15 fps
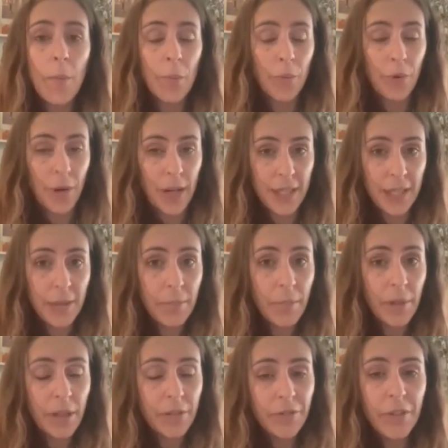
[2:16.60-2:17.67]
present
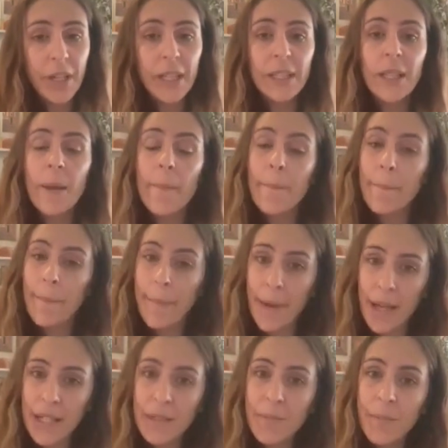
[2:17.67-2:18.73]
perfect,
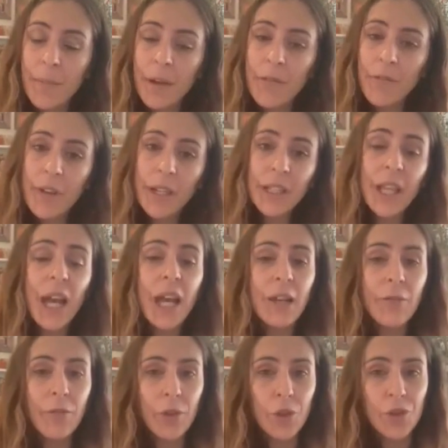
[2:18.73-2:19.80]
past perfect, and
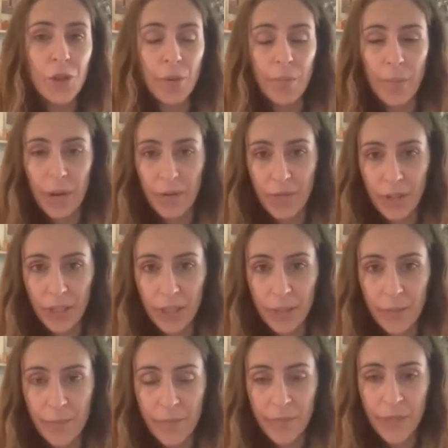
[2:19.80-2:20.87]
future perfect.
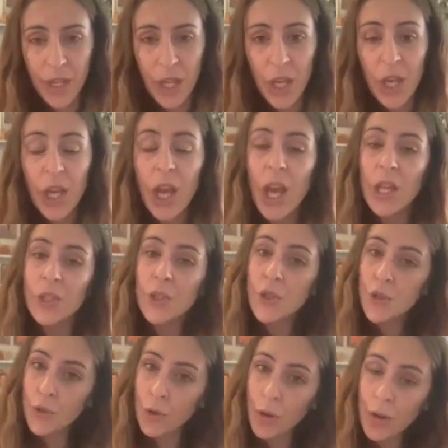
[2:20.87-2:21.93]
And
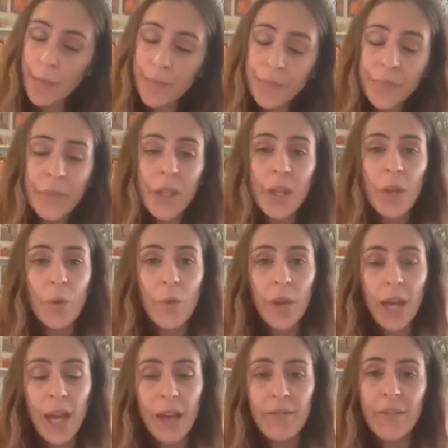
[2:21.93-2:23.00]
sure, we
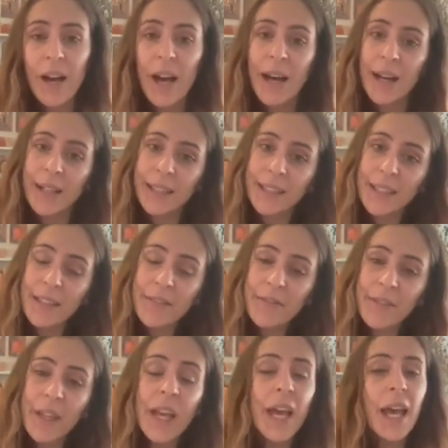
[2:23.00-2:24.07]
have active
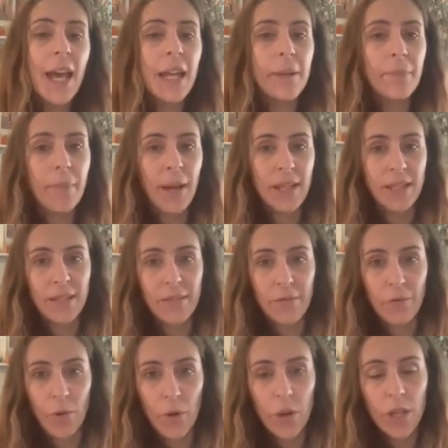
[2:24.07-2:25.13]
and passive
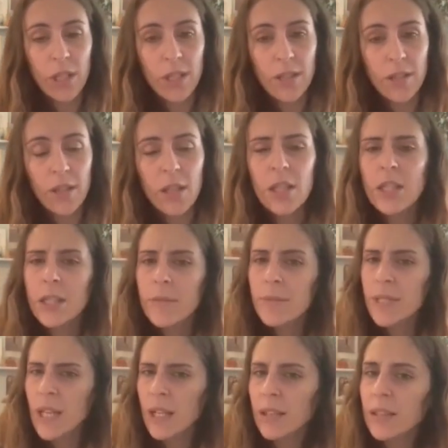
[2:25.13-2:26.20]
voice,
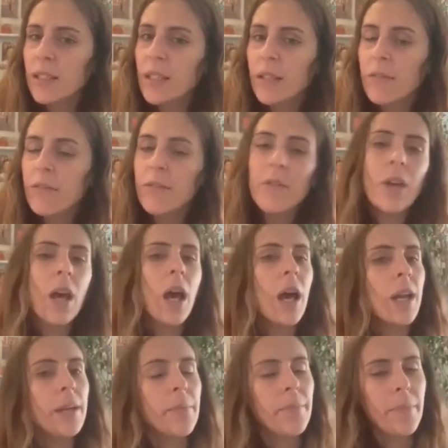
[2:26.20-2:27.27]
subjunctive and
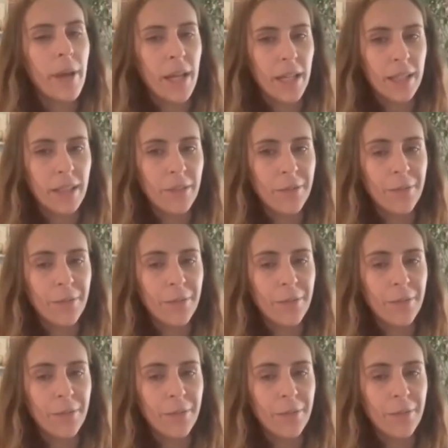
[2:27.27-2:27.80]
imperative.